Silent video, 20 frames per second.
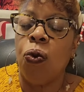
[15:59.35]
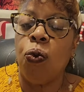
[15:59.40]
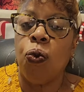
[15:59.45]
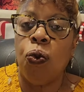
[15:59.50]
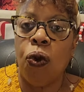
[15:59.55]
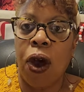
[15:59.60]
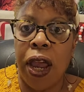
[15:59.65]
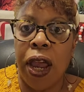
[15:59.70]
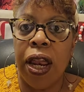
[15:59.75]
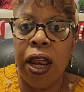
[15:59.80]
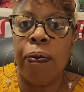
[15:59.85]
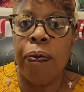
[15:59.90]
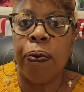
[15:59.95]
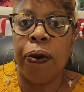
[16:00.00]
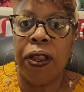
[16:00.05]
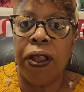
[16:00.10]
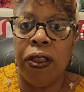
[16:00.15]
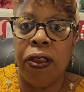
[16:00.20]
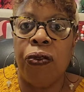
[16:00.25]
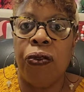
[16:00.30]
right up
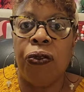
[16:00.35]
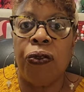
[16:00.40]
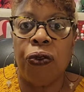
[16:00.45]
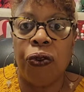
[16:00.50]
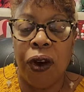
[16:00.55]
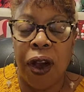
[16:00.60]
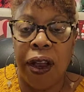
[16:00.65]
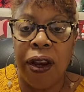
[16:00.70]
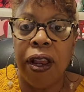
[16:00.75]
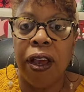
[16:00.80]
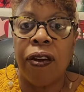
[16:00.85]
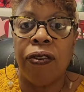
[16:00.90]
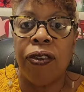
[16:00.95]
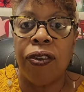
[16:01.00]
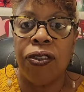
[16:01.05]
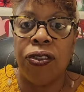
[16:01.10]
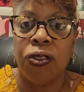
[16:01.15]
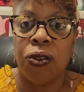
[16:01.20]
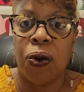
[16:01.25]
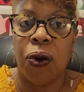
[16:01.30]
in the front of
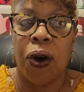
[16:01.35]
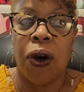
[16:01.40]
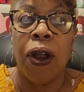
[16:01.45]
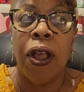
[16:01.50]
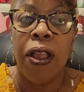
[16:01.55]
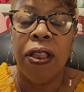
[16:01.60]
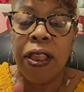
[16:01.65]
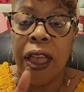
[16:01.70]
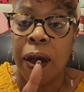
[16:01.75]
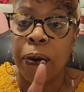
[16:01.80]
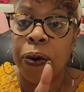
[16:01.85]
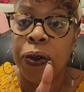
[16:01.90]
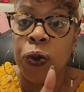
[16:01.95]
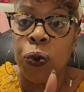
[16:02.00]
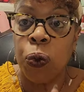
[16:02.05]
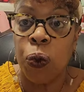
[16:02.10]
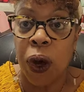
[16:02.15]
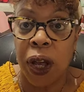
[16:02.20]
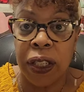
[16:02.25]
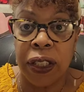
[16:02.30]
the store. That was
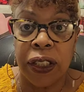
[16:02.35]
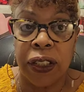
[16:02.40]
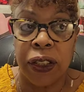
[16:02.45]
one